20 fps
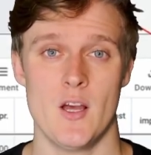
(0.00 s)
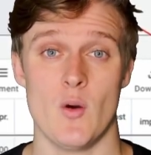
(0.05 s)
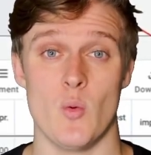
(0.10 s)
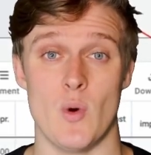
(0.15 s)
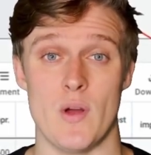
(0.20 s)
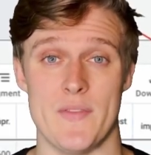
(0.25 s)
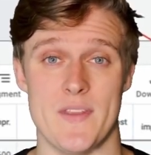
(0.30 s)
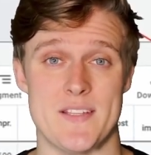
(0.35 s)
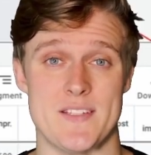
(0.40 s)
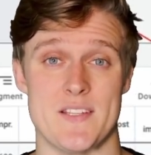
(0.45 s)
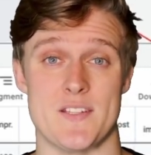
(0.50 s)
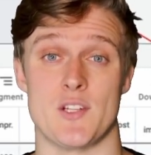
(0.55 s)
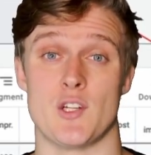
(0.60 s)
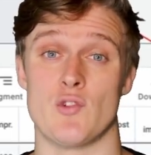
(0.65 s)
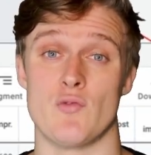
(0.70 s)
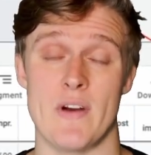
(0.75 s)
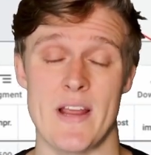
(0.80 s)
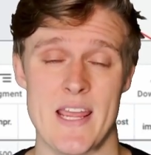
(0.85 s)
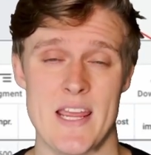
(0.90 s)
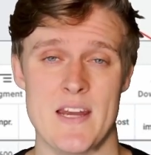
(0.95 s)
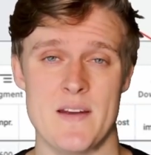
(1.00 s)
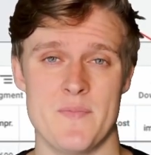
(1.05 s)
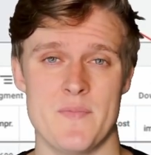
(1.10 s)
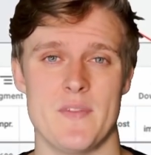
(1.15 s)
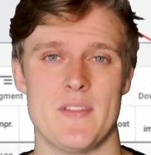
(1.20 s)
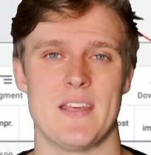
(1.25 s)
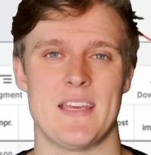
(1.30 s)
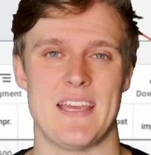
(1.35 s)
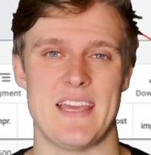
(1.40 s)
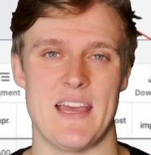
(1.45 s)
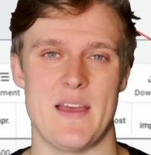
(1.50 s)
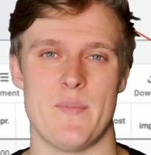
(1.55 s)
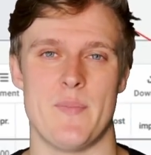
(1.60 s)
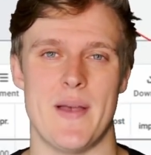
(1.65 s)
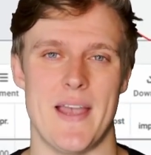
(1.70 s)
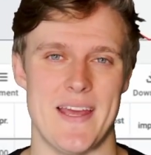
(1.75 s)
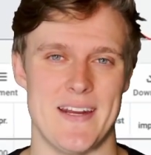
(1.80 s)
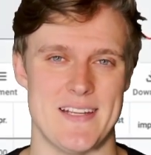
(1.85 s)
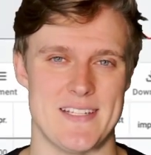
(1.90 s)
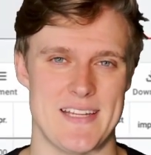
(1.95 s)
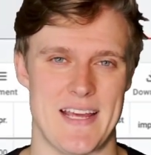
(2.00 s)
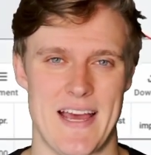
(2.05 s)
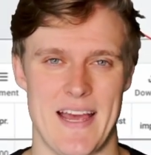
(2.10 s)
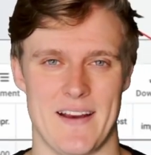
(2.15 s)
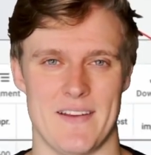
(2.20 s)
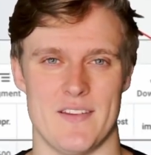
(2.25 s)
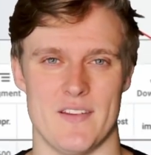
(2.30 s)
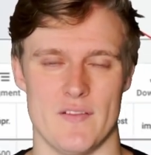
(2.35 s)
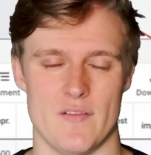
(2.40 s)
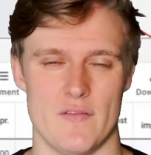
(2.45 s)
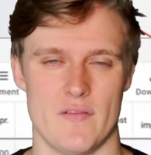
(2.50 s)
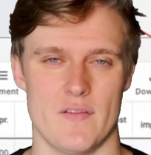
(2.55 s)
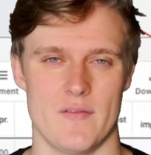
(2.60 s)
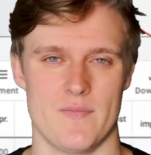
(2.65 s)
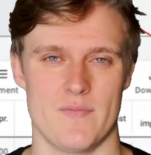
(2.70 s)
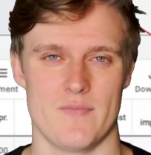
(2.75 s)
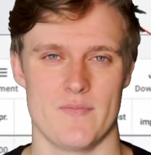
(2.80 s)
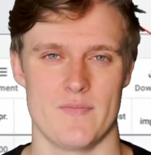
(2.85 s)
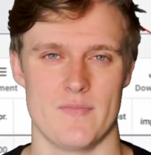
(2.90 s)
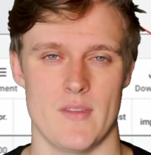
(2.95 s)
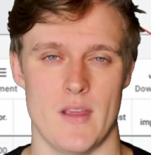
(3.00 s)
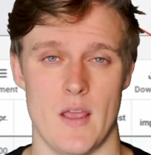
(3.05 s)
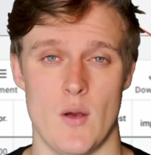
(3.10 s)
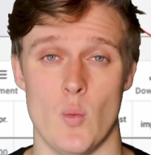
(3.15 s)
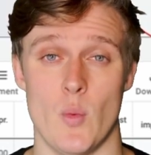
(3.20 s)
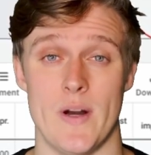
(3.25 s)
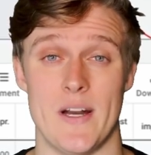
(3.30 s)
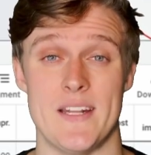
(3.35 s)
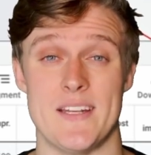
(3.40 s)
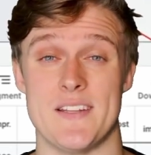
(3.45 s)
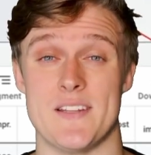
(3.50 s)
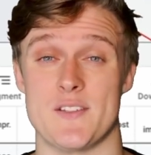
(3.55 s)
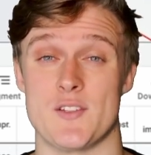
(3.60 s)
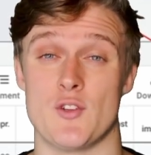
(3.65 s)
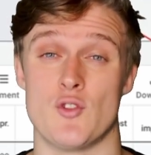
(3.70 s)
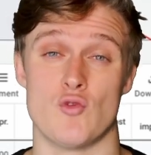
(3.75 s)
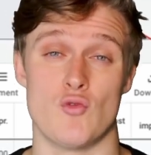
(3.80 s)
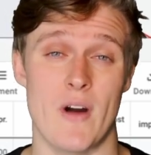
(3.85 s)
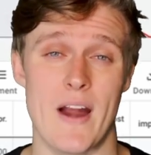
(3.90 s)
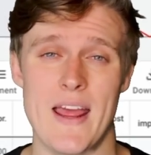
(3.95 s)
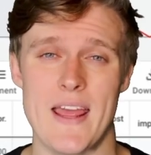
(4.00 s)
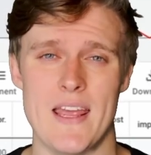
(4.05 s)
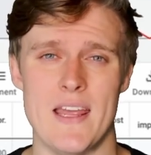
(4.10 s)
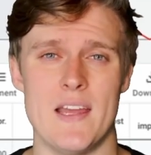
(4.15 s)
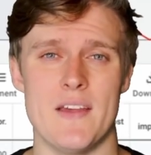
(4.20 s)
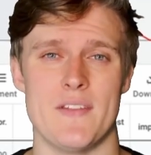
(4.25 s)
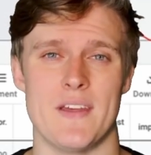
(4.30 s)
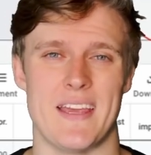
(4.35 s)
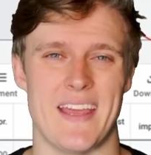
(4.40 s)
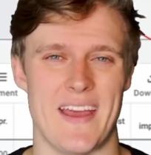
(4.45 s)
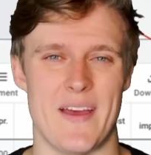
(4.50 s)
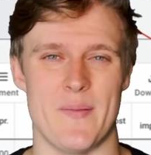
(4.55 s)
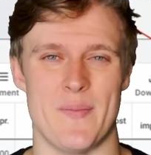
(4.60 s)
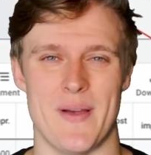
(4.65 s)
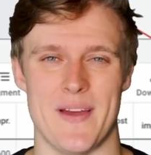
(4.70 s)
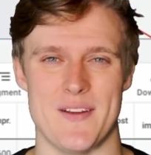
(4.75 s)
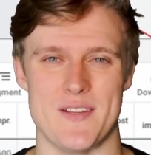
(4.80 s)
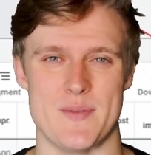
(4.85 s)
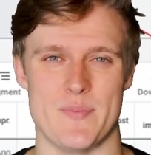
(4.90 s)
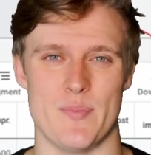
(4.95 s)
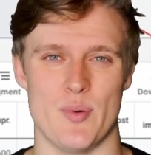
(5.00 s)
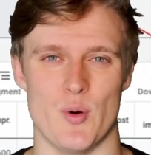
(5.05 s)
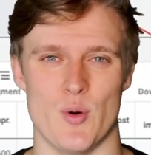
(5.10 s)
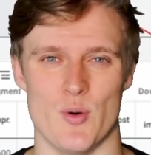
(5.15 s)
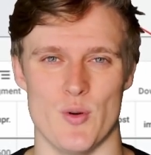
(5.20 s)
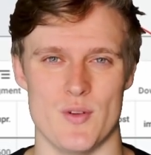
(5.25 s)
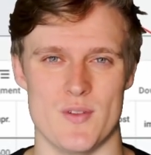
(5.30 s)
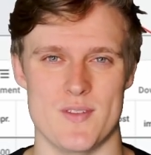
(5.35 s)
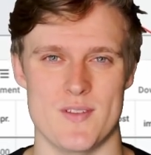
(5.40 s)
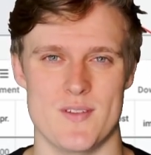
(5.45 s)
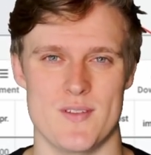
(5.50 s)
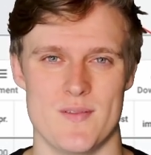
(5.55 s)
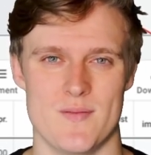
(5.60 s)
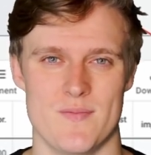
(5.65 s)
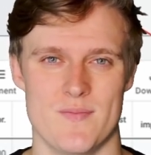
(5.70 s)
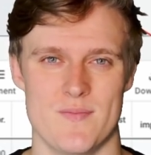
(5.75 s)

When this is green, the campaign is active, and when it is grey, the campaign is paused.